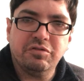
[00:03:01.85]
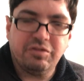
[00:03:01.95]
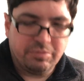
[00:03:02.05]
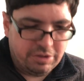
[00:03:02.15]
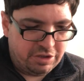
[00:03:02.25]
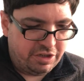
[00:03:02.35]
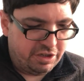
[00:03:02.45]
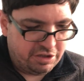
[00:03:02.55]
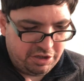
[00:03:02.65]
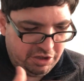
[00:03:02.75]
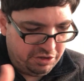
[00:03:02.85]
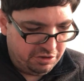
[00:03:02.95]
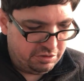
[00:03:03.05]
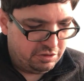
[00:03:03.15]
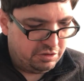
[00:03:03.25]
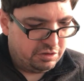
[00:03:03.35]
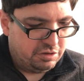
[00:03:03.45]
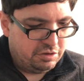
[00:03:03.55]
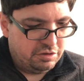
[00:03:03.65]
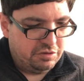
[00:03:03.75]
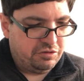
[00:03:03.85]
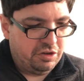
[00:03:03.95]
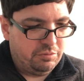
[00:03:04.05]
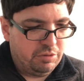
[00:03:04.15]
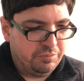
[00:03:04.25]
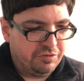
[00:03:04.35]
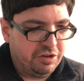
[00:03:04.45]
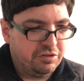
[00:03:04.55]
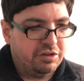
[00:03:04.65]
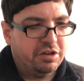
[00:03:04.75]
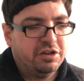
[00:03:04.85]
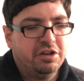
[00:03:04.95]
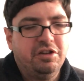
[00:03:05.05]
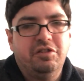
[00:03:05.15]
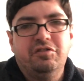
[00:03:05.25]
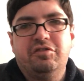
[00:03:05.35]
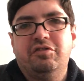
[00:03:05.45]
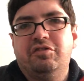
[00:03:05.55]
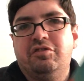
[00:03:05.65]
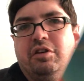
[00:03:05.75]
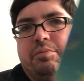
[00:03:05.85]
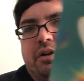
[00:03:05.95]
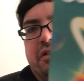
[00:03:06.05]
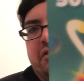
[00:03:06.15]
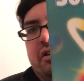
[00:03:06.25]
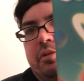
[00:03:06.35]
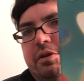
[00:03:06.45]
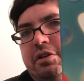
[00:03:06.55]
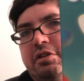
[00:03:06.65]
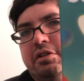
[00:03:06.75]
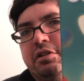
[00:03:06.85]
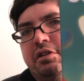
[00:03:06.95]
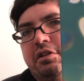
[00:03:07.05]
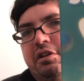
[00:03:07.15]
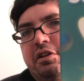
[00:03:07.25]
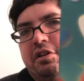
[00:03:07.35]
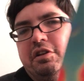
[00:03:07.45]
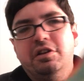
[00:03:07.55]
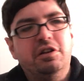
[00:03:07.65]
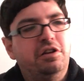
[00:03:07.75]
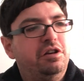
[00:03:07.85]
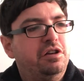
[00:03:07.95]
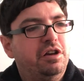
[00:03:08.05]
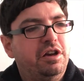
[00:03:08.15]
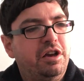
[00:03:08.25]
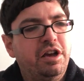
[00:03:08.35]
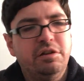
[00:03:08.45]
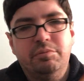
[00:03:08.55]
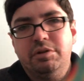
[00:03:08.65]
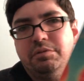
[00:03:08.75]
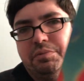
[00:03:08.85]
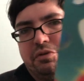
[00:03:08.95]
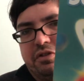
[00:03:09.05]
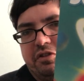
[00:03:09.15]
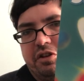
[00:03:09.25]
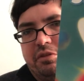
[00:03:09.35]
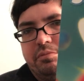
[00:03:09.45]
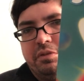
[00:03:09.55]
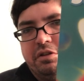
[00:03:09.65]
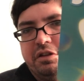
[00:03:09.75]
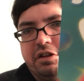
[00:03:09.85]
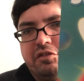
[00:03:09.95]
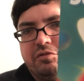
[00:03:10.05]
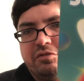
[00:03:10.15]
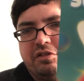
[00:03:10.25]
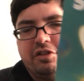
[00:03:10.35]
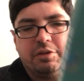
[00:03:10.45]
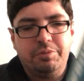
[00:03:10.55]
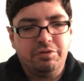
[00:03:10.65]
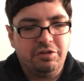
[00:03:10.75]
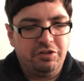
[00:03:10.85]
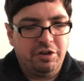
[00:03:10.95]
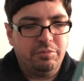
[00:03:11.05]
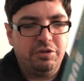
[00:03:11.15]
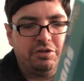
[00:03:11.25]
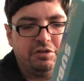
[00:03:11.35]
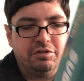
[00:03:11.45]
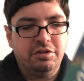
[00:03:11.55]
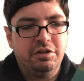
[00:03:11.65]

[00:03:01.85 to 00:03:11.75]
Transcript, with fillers: or something like that, a Canadian game website. It is Subatomic, a atom building game. And this one's a deck building game where you're